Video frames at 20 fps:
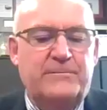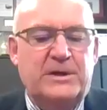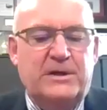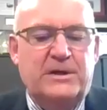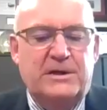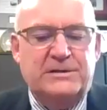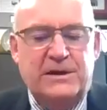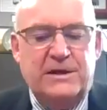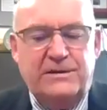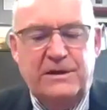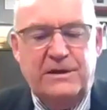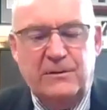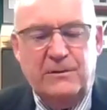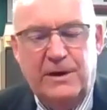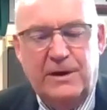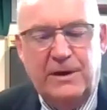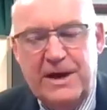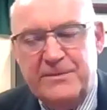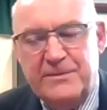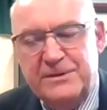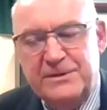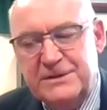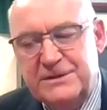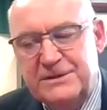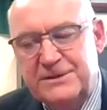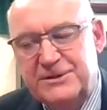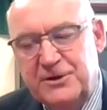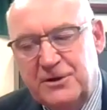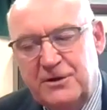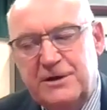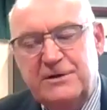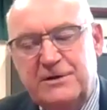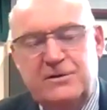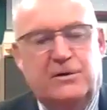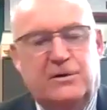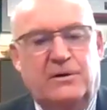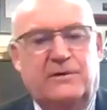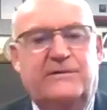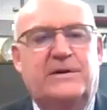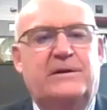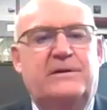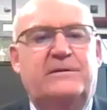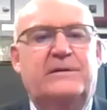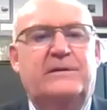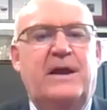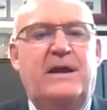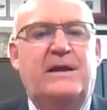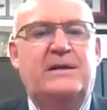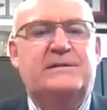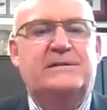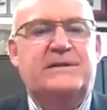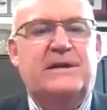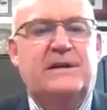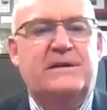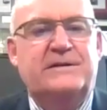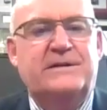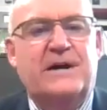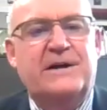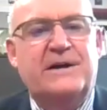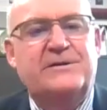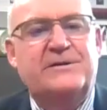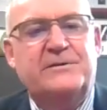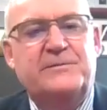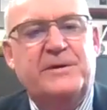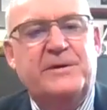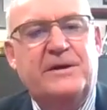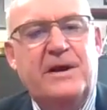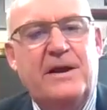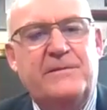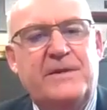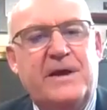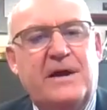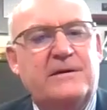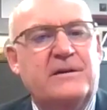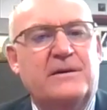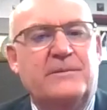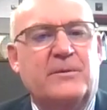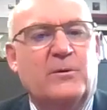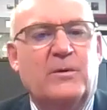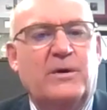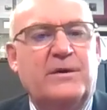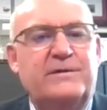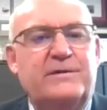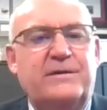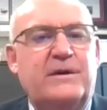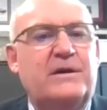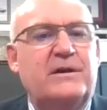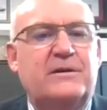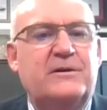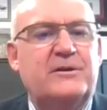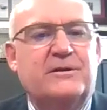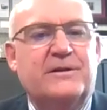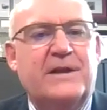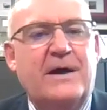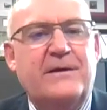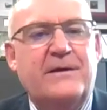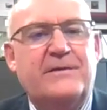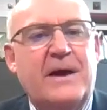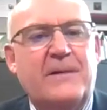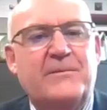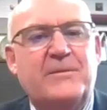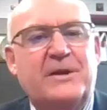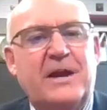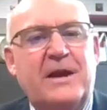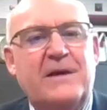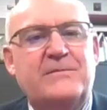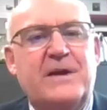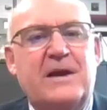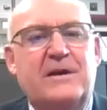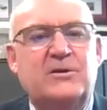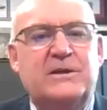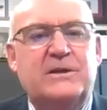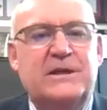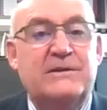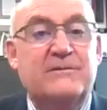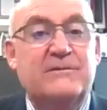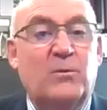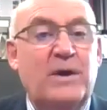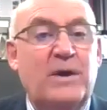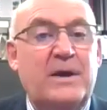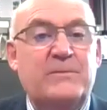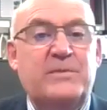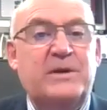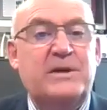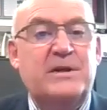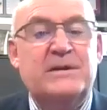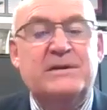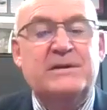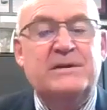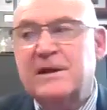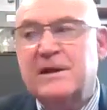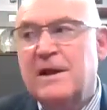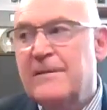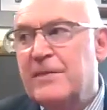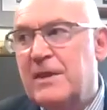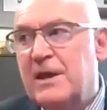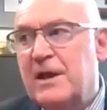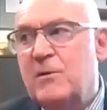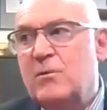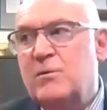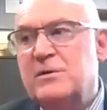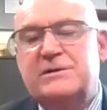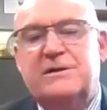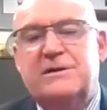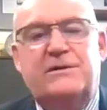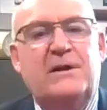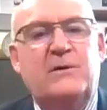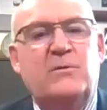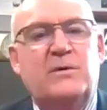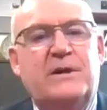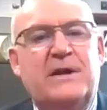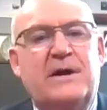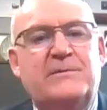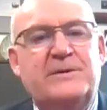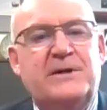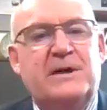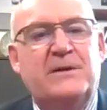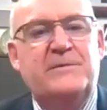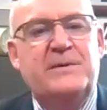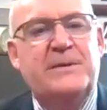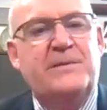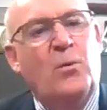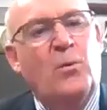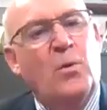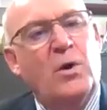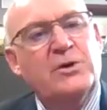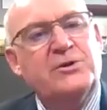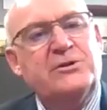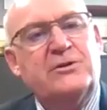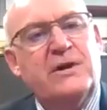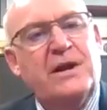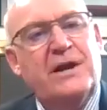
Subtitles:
because I think what happens is during COVID, hand sanitizers became that number one thing. That became that giveaway piece. It was the thing we kept telling people: wash your